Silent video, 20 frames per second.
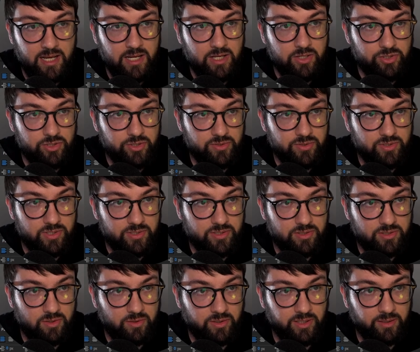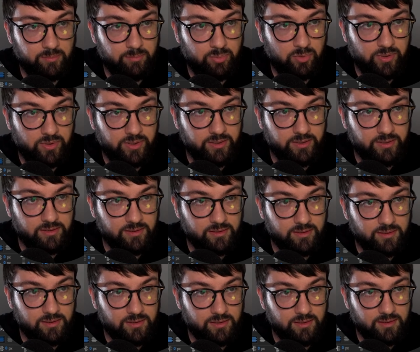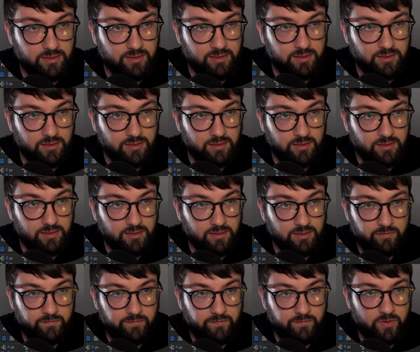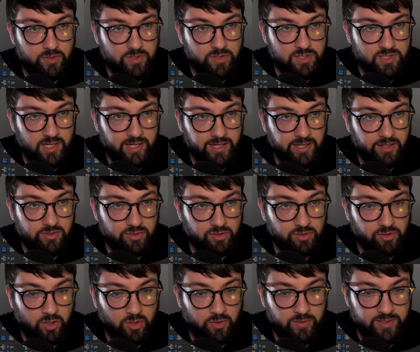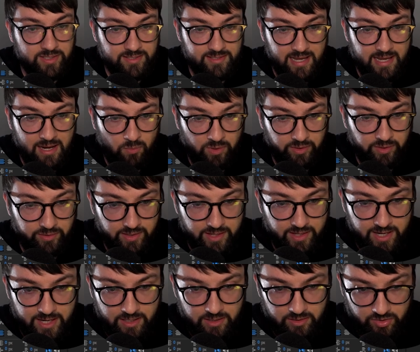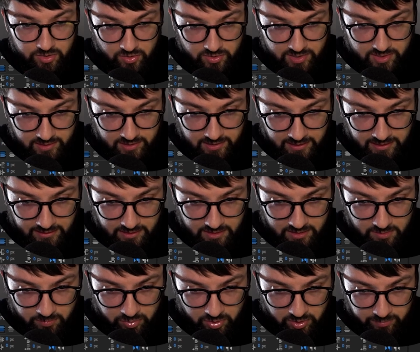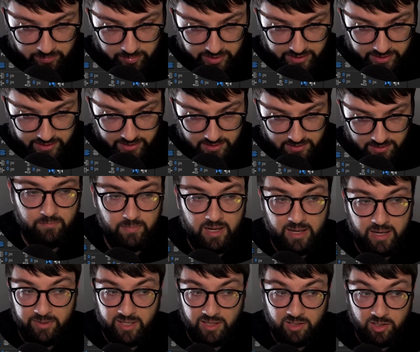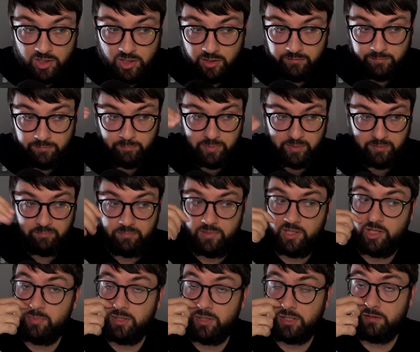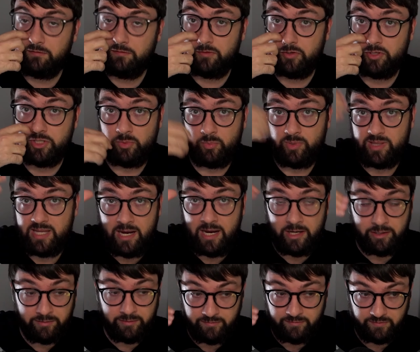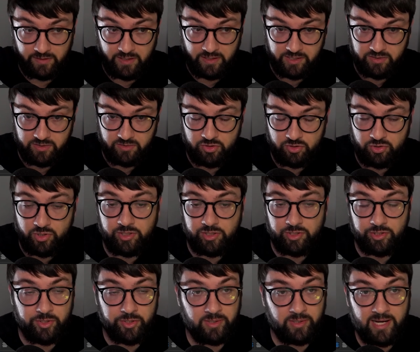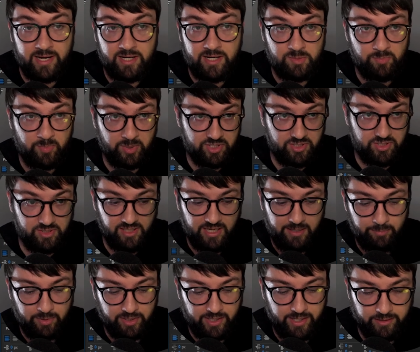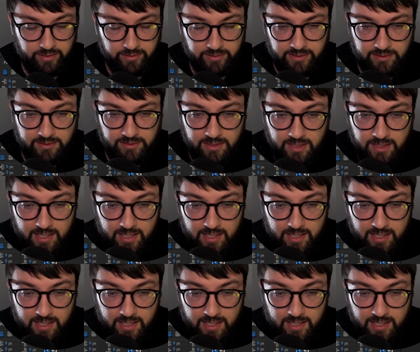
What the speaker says: Choose the starting point. First layer to go is that one there. So select its properties. Might be a little bit confusing with how you've structured your layers, but just keep an eye on this.